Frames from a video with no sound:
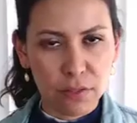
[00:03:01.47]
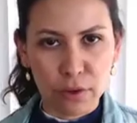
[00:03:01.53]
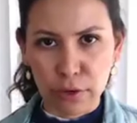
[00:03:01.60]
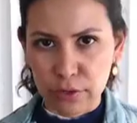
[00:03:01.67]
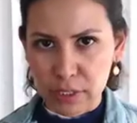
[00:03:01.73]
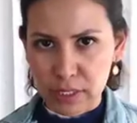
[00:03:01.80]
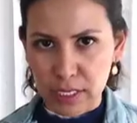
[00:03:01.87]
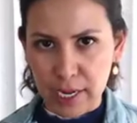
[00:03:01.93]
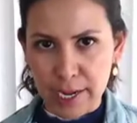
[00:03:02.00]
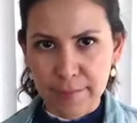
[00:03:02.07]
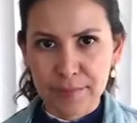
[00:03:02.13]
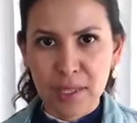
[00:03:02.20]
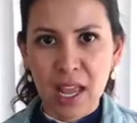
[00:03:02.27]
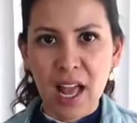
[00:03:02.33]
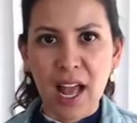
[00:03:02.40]
Thursday.
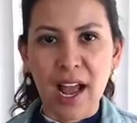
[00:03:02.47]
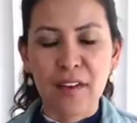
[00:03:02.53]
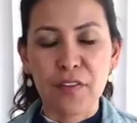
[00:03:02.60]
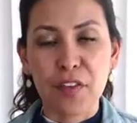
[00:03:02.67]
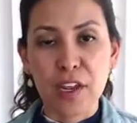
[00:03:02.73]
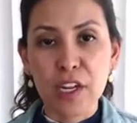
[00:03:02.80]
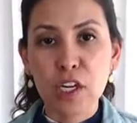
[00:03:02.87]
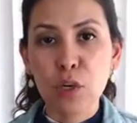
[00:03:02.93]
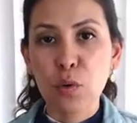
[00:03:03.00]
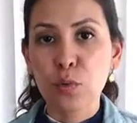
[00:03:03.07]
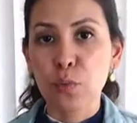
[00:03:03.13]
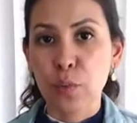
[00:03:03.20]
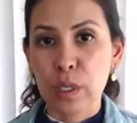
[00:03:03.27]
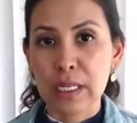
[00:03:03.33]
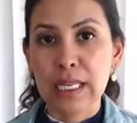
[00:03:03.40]
I think you
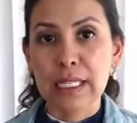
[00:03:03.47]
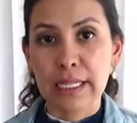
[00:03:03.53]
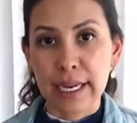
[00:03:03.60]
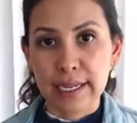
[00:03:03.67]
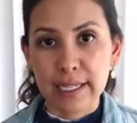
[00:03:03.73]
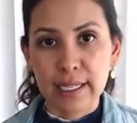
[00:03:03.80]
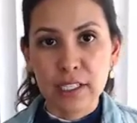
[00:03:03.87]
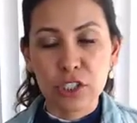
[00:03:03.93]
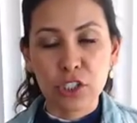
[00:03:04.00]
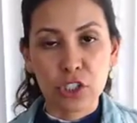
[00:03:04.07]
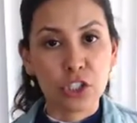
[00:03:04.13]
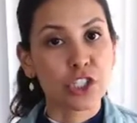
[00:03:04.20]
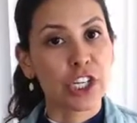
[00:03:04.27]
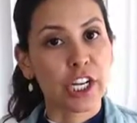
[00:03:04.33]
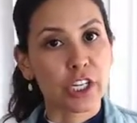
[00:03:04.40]
would really like it.
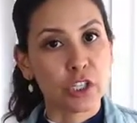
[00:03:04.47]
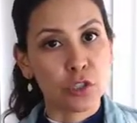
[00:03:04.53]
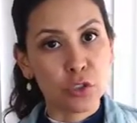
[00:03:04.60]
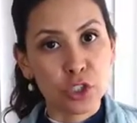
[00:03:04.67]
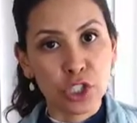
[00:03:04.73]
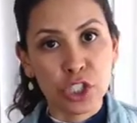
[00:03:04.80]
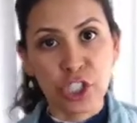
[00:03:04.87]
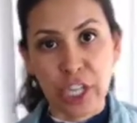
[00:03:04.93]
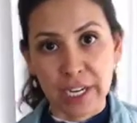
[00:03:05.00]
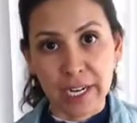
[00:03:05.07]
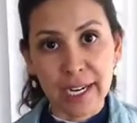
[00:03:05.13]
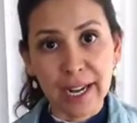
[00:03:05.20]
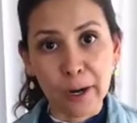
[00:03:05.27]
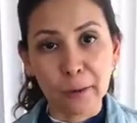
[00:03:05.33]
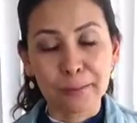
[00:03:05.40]
You should check
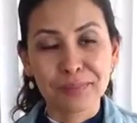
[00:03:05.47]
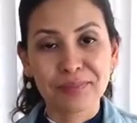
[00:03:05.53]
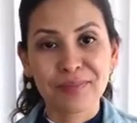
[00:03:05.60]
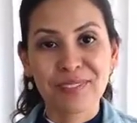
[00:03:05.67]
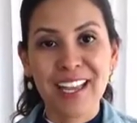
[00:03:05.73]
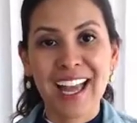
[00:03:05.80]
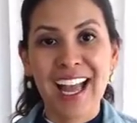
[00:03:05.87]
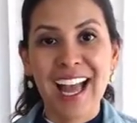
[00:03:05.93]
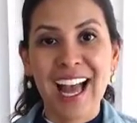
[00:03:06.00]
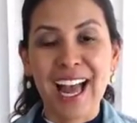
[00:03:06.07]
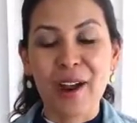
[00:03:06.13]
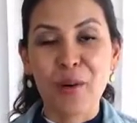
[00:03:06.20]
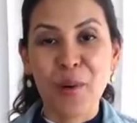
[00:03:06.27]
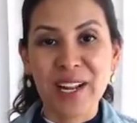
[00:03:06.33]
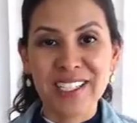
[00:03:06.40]
it out.
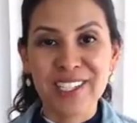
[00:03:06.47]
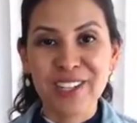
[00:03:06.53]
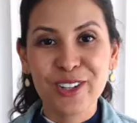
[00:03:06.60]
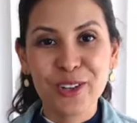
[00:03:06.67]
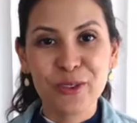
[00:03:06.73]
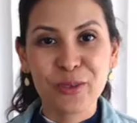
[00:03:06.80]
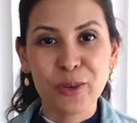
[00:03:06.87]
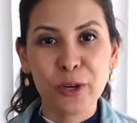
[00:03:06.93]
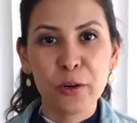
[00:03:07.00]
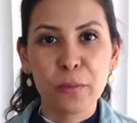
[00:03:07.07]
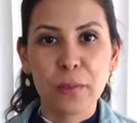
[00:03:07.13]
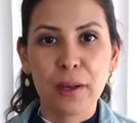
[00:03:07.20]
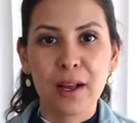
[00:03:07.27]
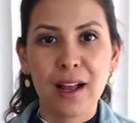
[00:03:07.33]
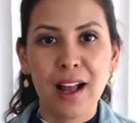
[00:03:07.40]
I went to the
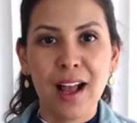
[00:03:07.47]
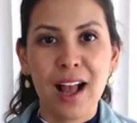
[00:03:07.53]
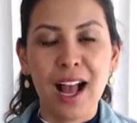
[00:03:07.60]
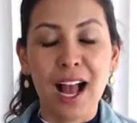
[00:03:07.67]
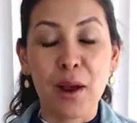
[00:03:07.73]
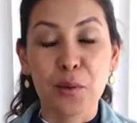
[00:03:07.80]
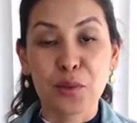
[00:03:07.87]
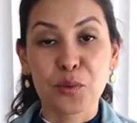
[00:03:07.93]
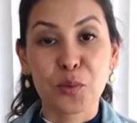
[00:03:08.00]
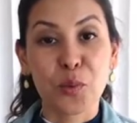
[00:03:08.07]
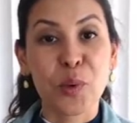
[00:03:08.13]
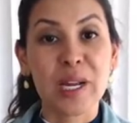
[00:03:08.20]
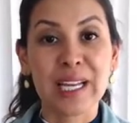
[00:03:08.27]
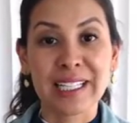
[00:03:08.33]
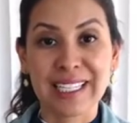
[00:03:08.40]
group. I was
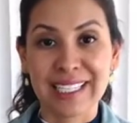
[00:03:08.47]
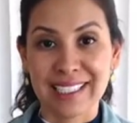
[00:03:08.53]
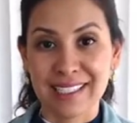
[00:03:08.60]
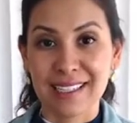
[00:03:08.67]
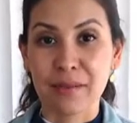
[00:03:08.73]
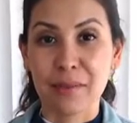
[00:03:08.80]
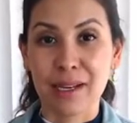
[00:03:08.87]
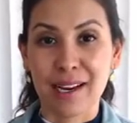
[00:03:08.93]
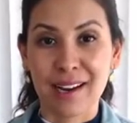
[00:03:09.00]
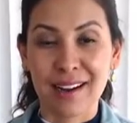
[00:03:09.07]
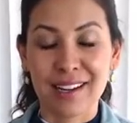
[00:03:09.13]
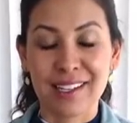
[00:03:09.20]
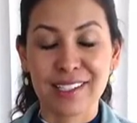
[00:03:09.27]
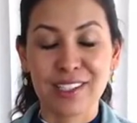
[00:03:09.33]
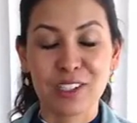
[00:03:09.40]
really
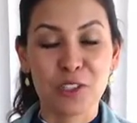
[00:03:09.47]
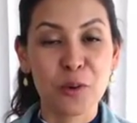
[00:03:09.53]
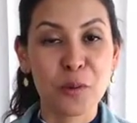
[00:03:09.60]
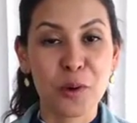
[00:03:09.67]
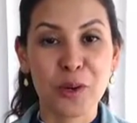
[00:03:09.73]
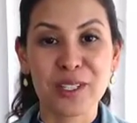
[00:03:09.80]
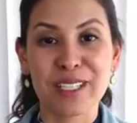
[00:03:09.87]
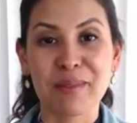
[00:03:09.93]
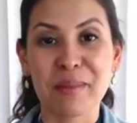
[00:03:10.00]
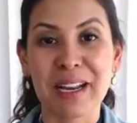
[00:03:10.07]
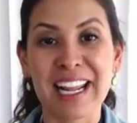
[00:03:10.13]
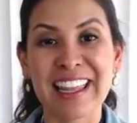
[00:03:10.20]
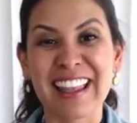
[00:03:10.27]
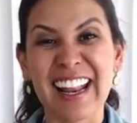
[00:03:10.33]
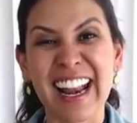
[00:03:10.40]
intimidated, super
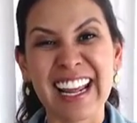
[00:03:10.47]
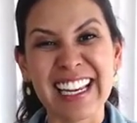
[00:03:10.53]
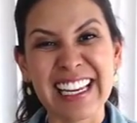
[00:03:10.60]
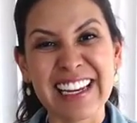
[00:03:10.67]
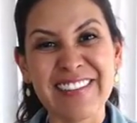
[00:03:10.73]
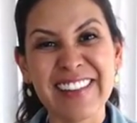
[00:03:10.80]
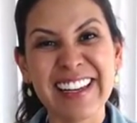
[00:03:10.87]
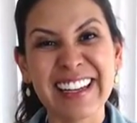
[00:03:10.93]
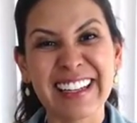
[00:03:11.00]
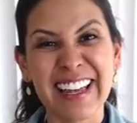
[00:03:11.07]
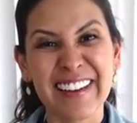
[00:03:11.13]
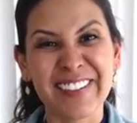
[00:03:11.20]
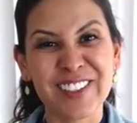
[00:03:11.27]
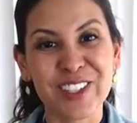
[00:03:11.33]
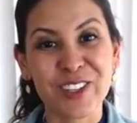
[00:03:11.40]
intimidated that I even
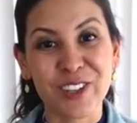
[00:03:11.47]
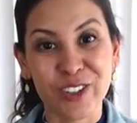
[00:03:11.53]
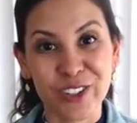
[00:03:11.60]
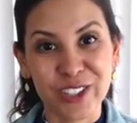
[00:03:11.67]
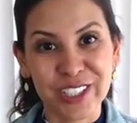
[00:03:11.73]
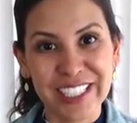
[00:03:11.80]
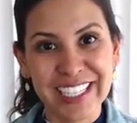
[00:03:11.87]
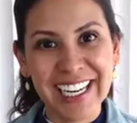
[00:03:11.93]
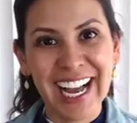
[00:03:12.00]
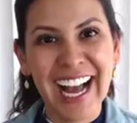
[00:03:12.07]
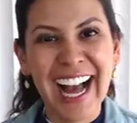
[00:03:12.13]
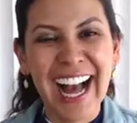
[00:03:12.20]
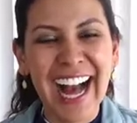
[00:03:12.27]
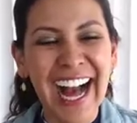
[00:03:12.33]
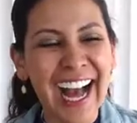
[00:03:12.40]
left early.
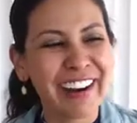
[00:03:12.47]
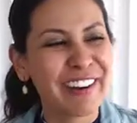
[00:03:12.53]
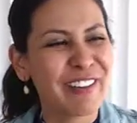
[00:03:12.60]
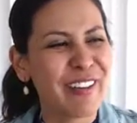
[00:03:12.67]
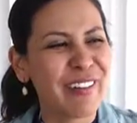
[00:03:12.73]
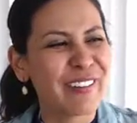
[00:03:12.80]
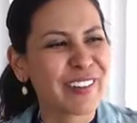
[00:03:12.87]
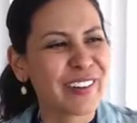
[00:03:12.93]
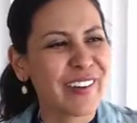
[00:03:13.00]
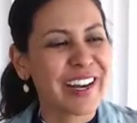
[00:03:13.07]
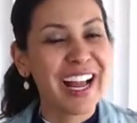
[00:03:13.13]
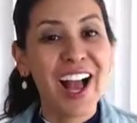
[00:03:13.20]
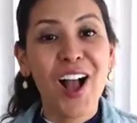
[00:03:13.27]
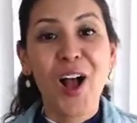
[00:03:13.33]
I remember going,